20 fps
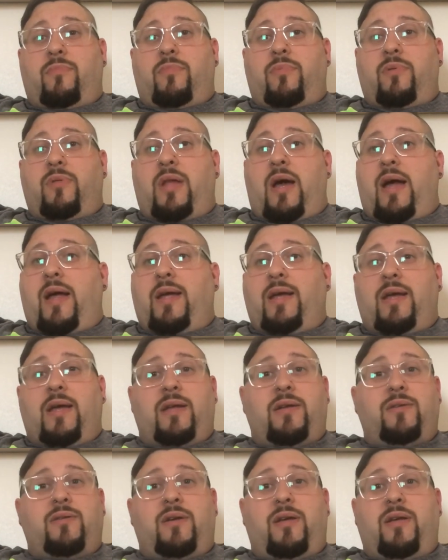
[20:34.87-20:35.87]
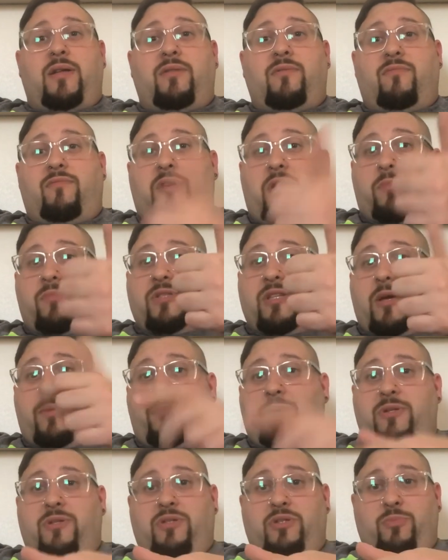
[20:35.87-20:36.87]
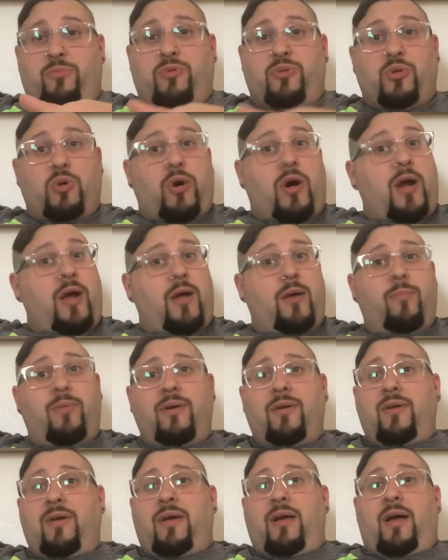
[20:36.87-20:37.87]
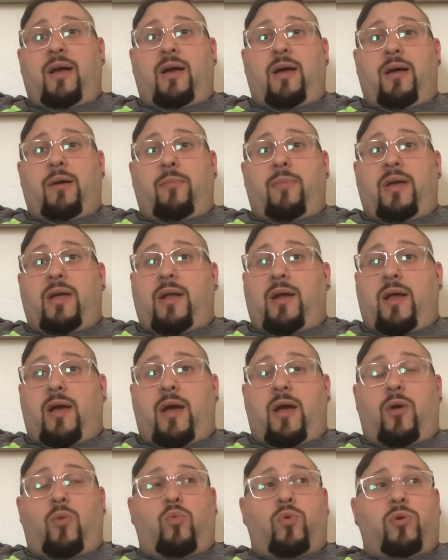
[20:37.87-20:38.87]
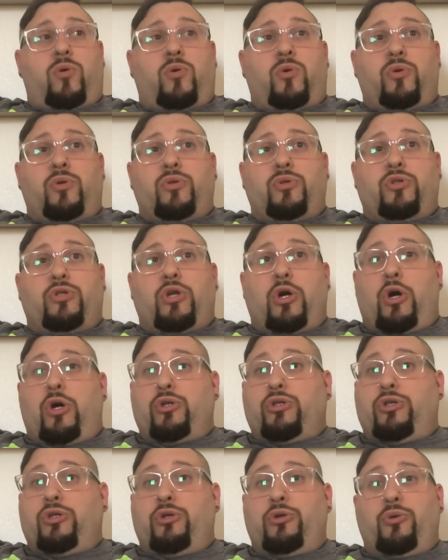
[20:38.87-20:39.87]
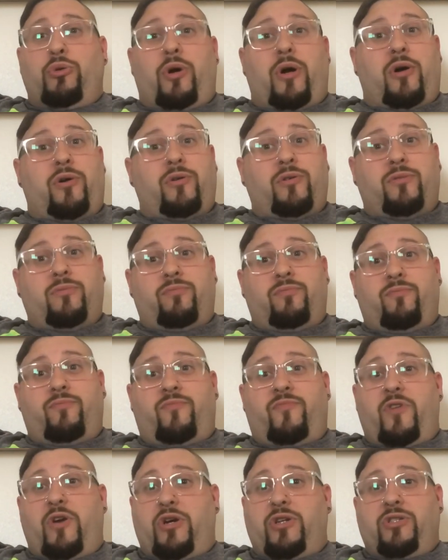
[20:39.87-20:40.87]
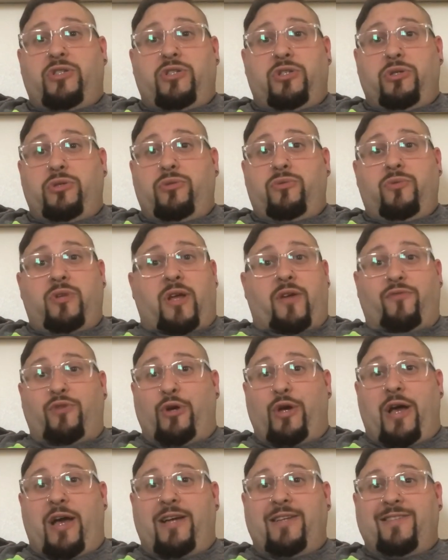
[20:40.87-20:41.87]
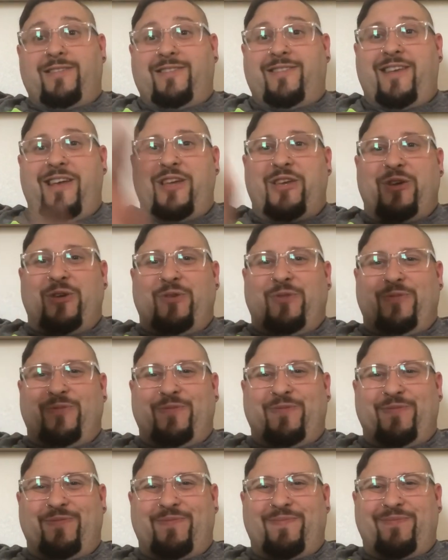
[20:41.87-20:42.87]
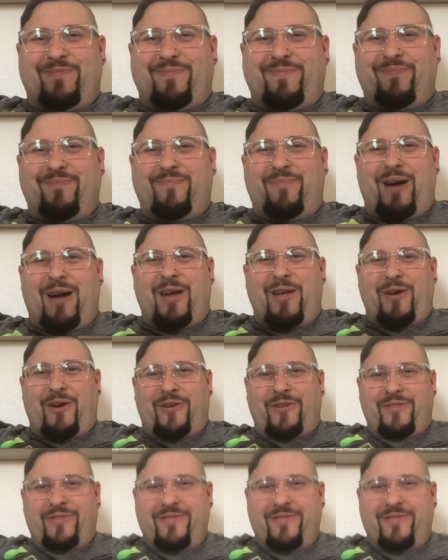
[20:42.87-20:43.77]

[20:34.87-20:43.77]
like and thumbs up and subscribe. And I will talk to you all very soon. Love you guys. Thank you. Bye, y'all.